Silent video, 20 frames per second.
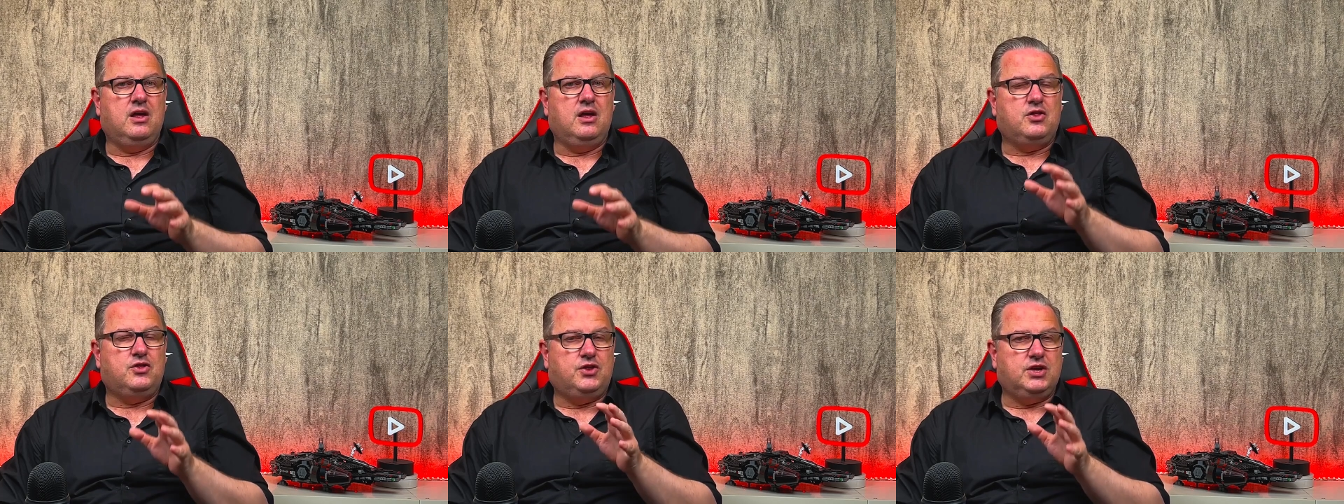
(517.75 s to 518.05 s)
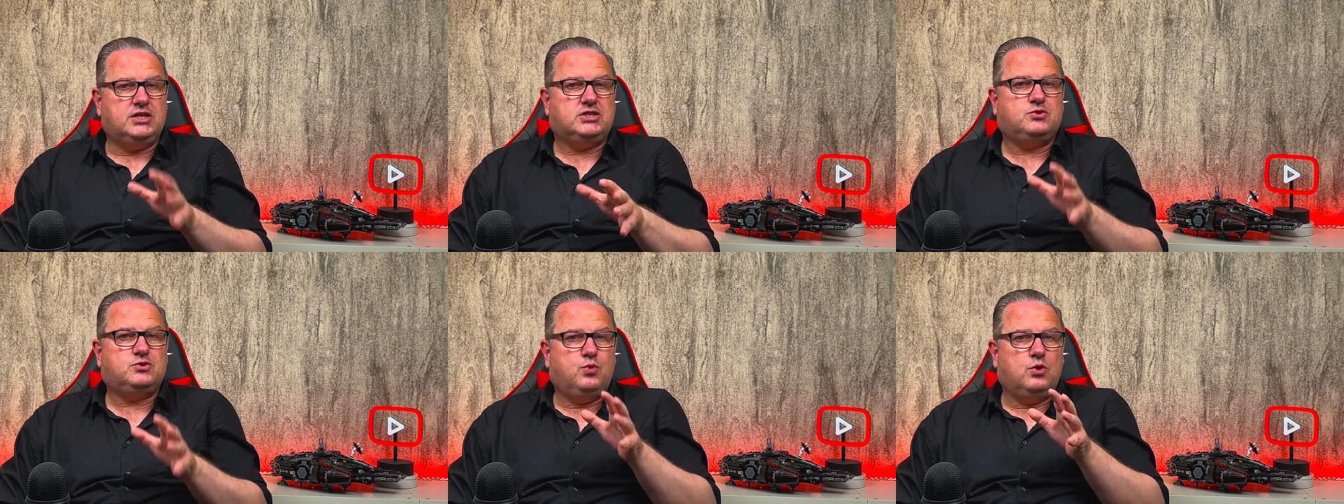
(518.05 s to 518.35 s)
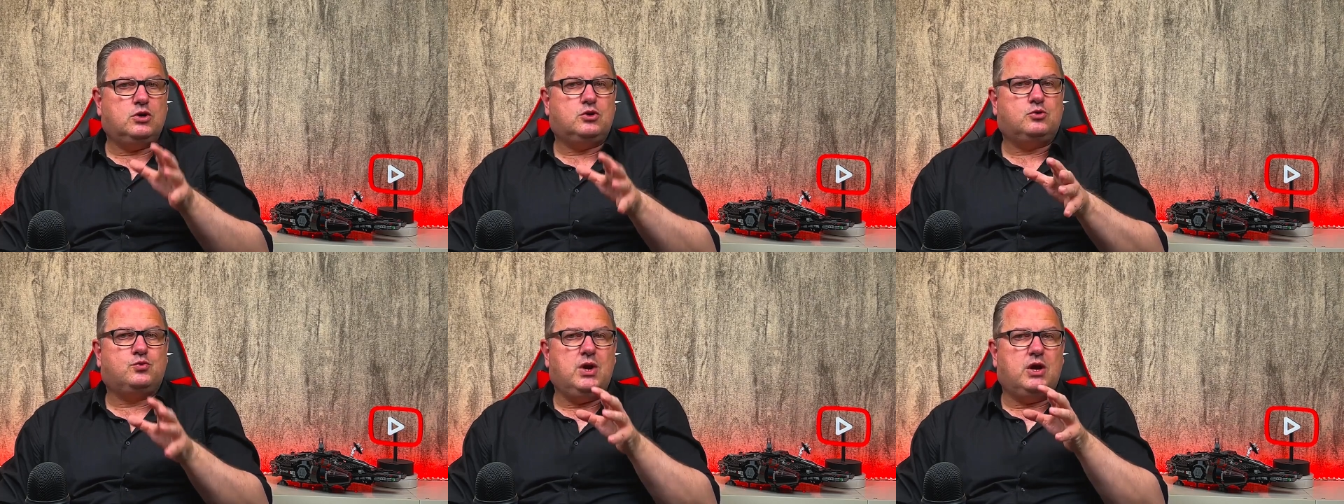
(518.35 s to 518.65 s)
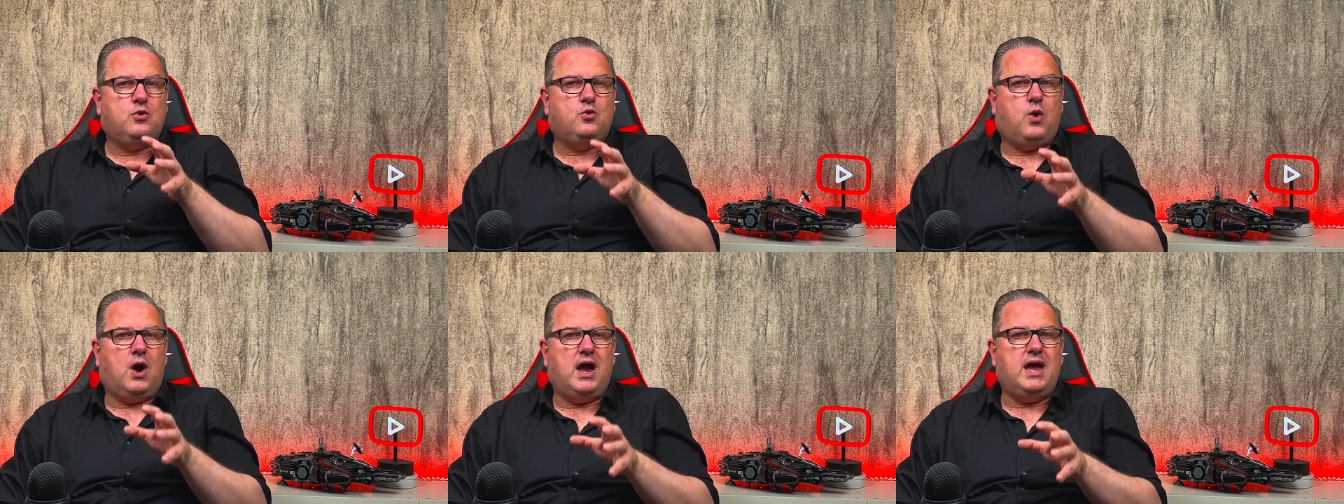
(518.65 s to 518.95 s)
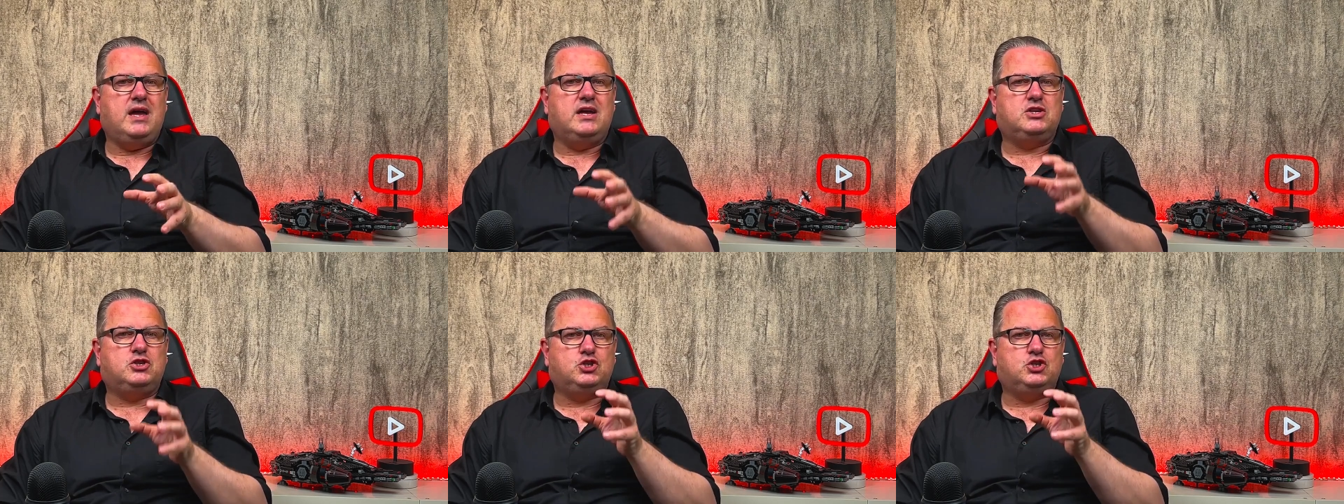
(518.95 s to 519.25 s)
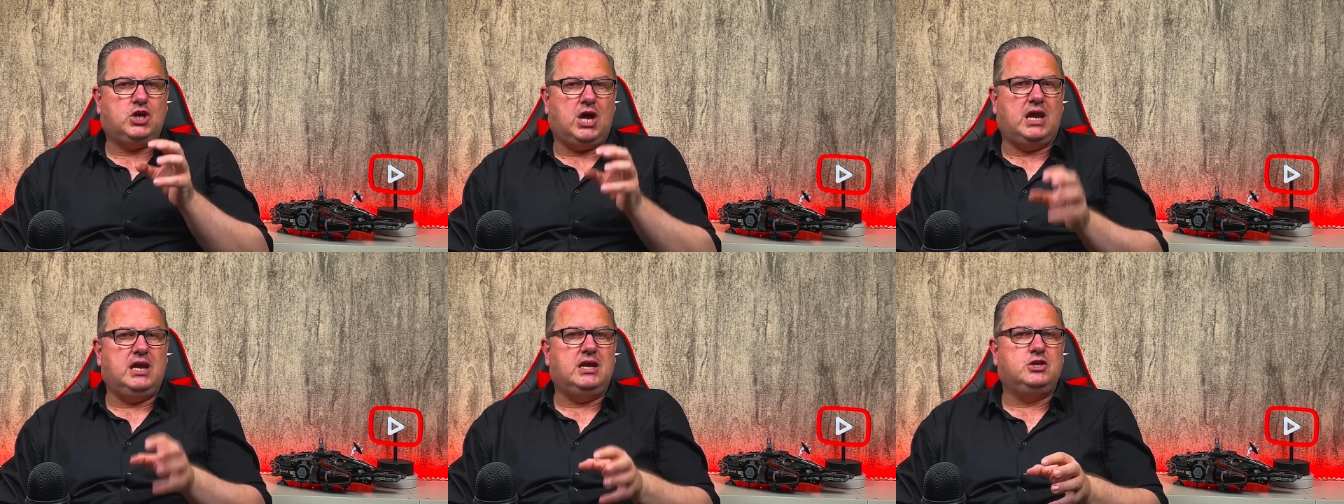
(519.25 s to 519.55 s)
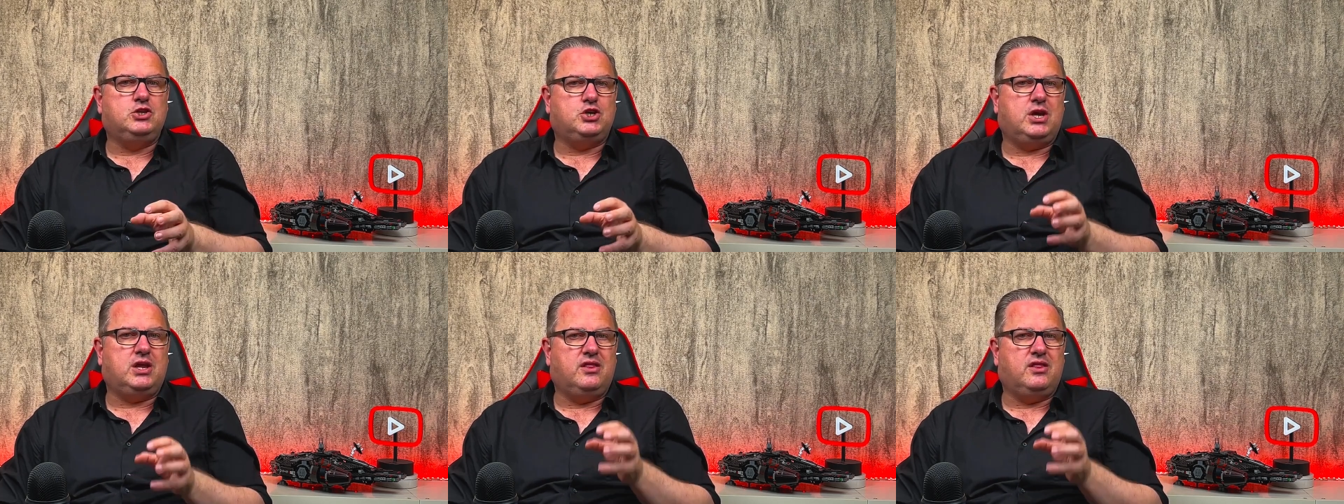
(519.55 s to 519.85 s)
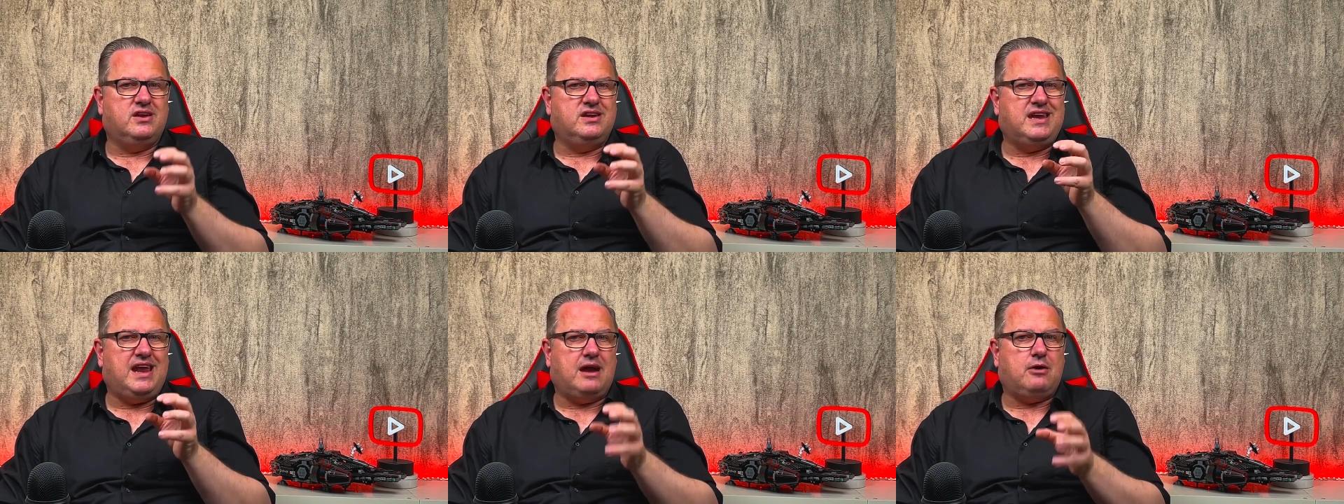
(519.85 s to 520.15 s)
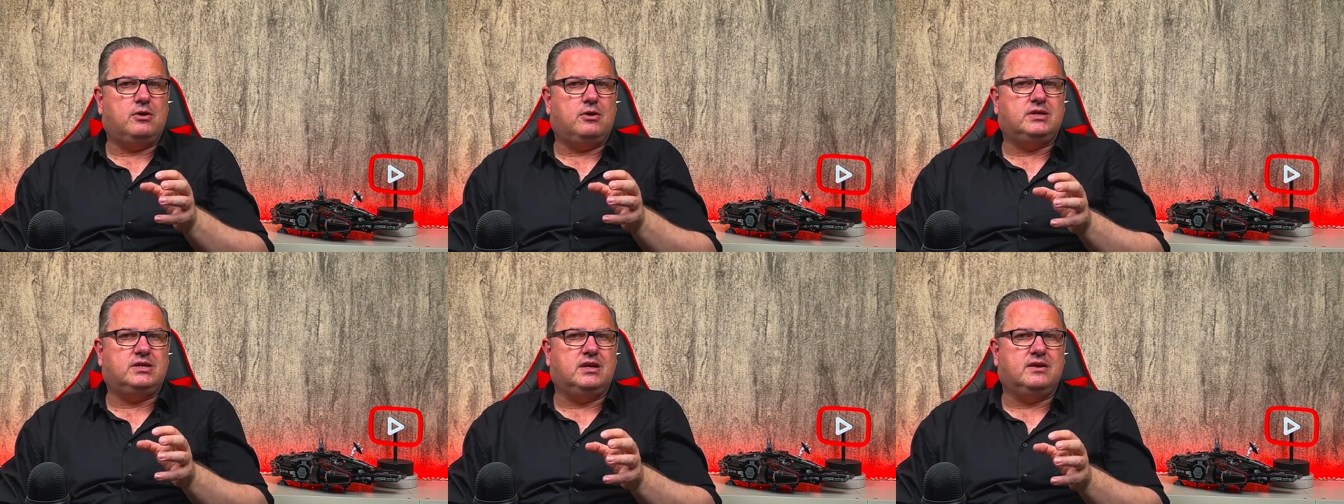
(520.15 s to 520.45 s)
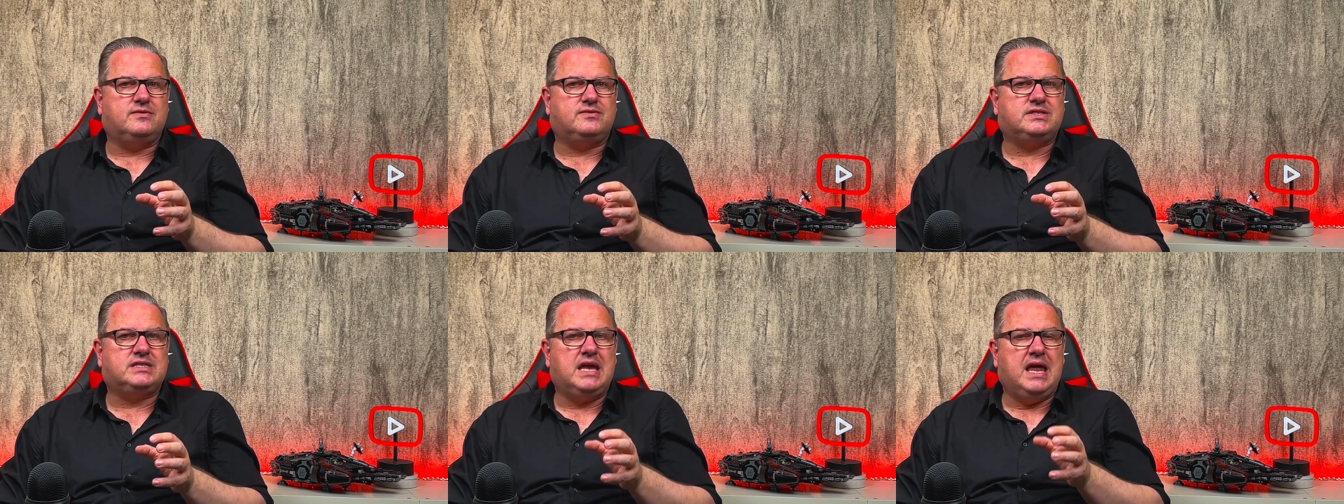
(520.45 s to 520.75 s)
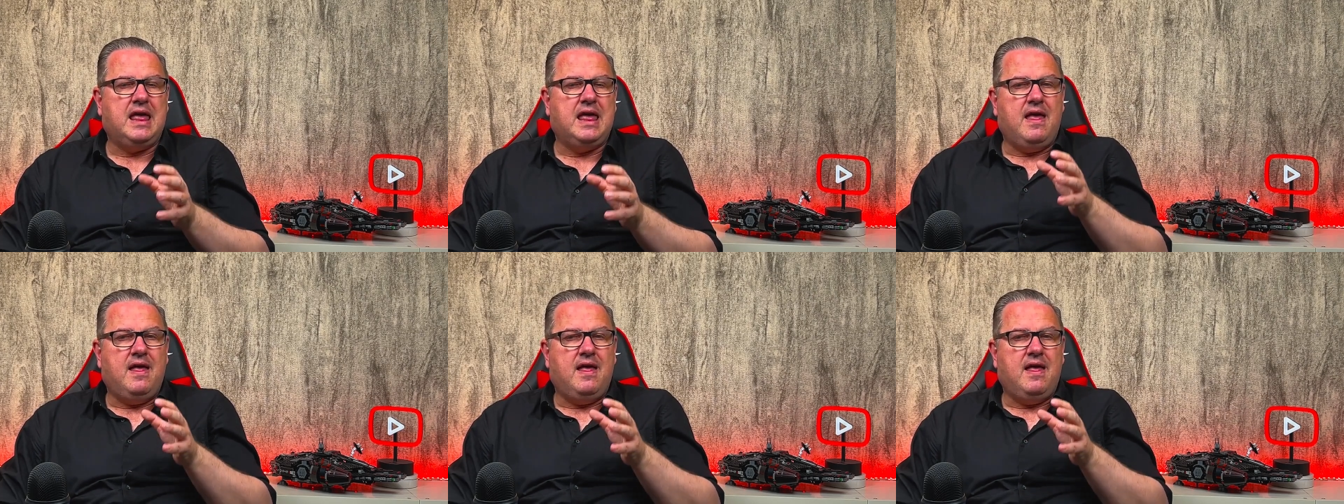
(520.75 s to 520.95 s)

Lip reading: This would require challenging the narratives